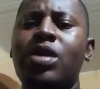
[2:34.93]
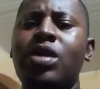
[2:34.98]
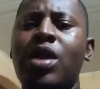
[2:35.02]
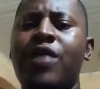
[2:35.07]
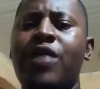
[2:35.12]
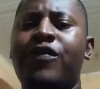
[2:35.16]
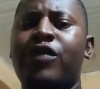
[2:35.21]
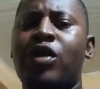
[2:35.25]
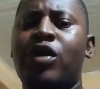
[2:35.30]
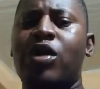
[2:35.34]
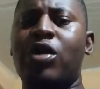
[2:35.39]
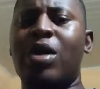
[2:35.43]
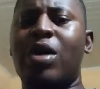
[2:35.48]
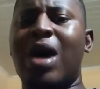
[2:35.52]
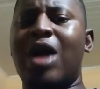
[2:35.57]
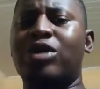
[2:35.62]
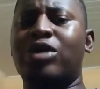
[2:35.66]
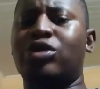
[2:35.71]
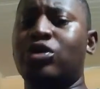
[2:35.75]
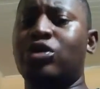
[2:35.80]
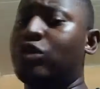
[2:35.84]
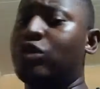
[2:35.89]
if you don't know
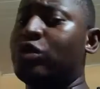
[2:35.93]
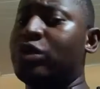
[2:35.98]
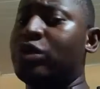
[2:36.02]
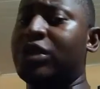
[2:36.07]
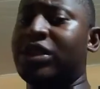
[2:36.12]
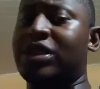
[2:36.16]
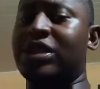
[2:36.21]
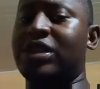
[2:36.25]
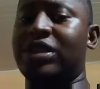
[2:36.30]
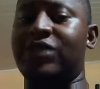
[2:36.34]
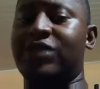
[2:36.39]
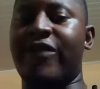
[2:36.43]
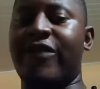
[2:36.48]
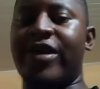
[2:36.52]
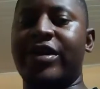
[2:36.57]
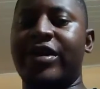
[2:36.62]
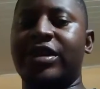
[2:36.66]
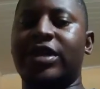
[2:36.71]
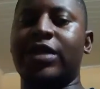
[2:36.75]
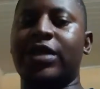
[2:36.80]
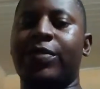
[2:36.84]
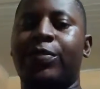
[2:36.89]
how to do this, it's
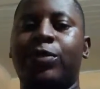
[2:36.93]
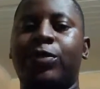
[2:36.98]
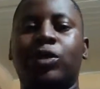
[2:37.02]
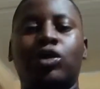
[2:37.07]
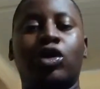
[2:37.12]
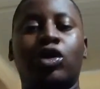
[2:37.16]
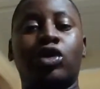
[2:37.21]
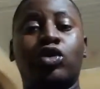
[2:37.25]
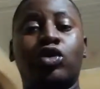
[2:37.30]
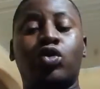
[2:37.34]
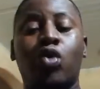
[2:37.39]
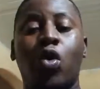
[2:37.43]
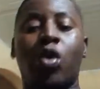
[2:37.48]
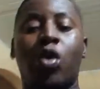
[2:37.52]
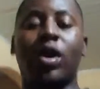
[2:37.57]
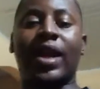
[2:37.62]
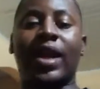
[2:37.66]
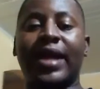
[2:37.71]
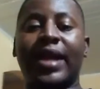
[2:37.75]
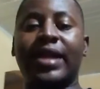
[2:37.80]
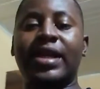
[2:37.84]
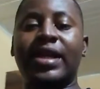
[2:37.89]
very simple. Just go
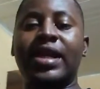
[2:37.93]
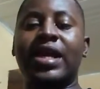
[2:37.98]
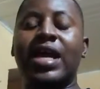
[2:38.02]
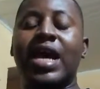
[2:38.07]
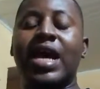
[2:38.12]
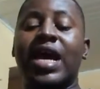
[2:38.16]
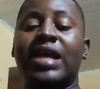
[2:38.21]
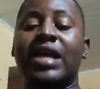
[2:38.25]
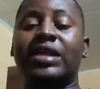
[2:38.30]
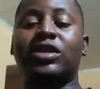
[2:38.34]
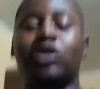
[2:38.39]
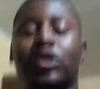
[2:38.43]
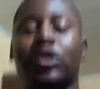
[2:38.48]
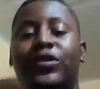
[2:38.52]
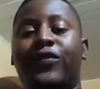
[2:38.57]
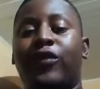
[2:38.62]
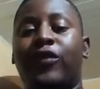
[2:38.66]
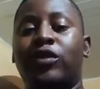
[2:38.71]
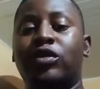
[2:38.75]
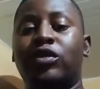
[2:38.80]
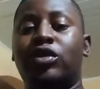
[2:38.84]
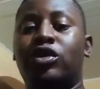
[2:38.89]
online and search
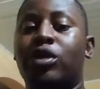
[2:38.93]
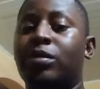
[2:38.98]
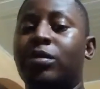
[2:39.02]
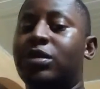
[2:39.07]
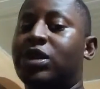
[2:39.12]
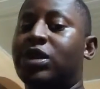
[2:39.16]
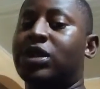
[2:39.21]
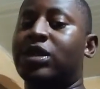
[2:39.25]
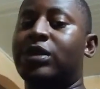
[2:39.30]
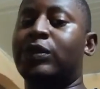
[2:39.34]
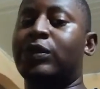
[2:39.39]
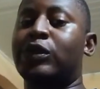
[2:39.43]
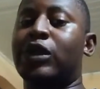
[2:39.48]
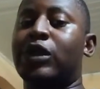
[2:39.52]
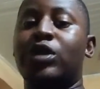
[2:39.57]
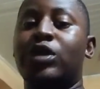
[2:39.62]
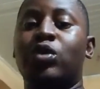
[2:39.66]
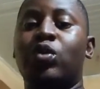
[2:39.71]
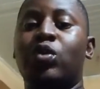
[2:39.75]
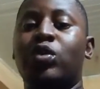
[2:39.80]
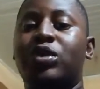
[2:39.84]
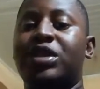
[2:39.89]
for job
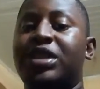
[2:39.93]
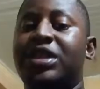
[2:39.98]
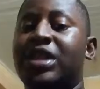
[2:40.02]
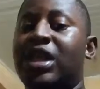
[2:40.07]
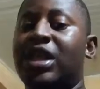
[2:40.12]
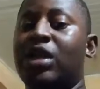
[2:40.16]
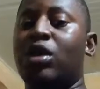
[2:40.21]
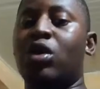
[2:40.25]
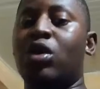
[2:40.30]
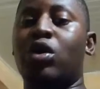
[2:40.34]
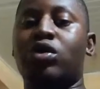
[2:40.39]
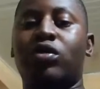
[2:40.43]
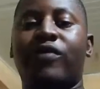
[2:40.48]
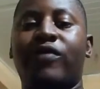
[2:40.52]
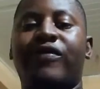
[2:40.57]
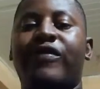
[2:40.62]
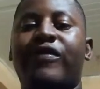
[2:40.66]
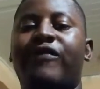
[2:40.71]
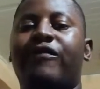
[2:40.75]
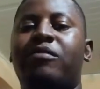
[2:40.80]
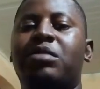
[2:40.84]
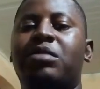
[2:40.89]
description. You will see a lot of
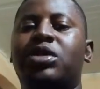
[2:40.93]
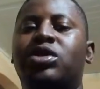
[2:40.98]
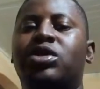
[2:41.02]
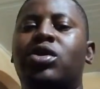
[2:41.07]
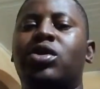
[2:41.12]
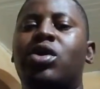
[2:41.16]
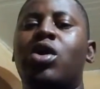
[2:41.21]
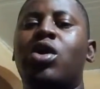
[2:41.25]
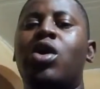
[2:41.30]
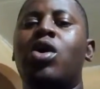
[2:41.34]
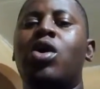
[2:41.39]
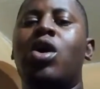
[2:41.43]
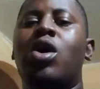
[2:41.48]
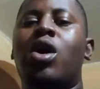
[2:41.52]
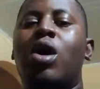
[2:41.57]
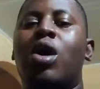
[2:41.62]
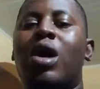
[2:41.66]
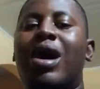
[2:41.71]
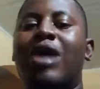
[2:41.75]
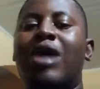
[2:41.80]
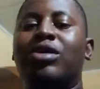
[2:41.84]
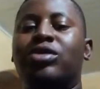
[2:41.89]
information
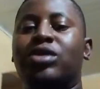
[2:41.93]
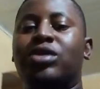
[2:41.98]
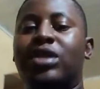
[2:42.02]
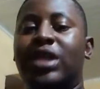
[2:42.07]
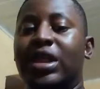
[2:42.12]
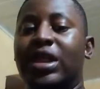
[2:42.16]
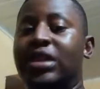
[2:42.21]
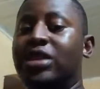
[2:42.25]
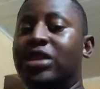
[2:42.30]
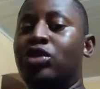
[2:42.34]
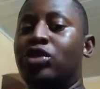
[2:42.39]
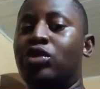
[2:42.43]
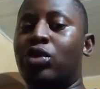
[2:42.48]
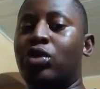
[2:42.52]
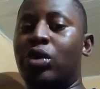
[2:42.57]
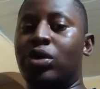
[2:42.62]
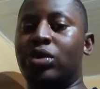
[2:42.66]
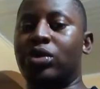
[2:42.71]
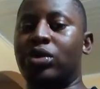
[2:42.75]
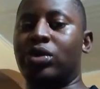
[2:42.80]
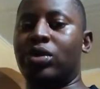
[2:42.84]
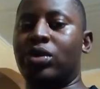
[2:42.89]
on how to get it
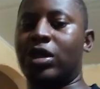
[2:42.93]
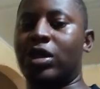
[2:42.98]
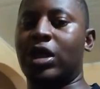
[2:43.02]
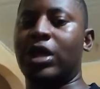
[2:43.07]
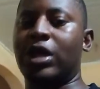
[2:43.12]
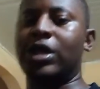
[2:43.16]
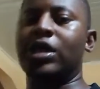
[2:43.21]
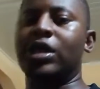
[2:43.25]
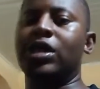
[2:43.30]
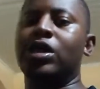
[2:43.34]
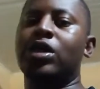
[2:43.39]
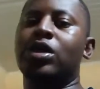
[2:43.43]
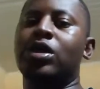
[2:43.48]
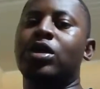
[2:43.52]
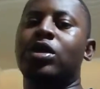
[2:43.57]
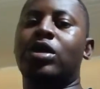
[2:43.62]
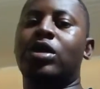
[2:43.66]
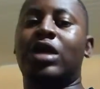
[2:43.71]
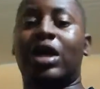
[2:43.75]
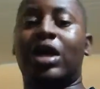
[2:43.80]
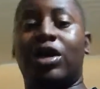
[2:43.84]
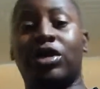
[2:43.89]
done. Okay,
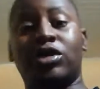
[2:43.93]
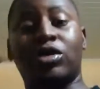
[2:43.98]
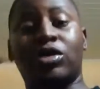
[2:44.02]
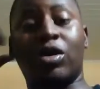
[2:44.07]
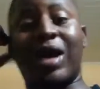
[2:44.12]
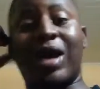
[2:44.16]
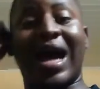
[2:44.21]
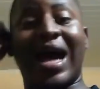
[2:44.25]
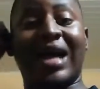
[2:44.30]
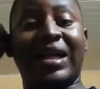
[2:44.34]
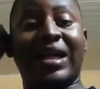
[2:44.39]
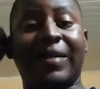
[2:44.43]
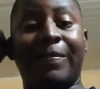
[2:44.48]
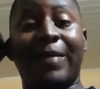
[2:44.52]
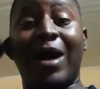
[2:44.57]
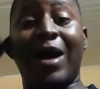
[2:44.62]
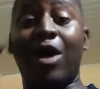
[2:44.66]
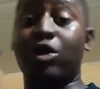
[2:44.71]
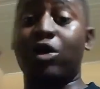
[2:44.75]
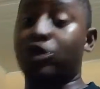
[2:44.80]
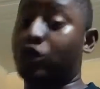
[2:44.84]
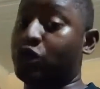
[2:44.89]
you can also add
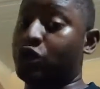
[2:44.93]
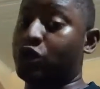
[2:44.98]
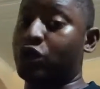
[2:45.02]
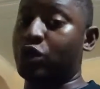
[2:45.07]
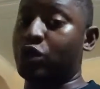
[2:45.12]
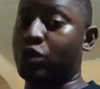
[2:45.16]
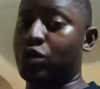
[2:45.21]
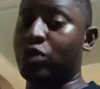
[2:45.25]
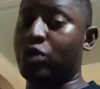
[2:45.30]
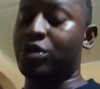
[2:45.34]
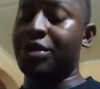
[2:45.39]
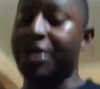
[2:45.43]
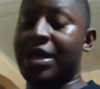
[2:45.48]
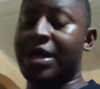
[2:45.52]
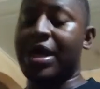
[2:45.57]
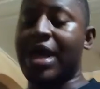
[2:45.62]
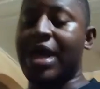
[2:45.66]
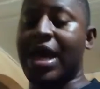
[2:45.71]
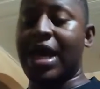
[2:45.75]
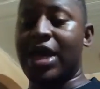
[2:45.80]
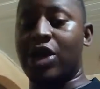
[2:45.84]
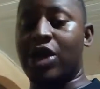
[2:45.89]
about you
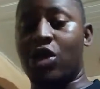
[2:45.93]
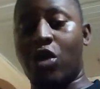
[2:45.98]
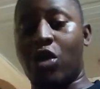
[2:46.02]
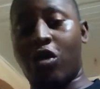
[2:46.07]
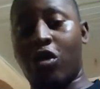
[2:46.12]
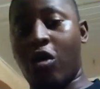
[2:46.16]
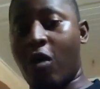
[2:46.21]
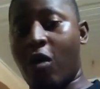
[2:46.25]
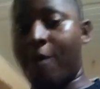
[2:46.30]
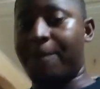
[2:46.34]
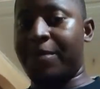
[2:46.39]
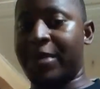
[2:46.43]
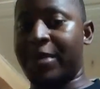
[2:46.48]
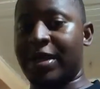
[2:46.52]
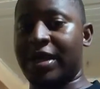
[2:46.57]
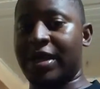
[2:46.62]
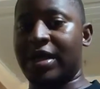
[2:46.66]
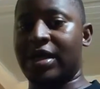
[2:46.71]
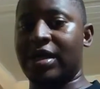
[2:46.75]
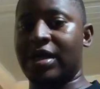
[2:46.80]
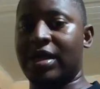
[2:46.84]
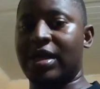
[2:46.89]
and your
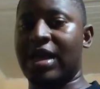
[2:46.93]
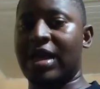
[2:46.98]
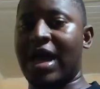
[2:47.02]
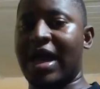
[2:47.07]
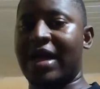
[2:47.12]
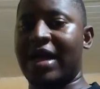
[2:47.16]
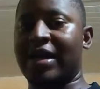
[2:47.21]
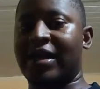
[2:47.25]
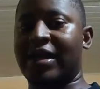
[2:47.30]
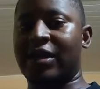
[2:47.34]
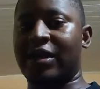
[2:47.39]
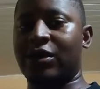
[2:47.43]
company, like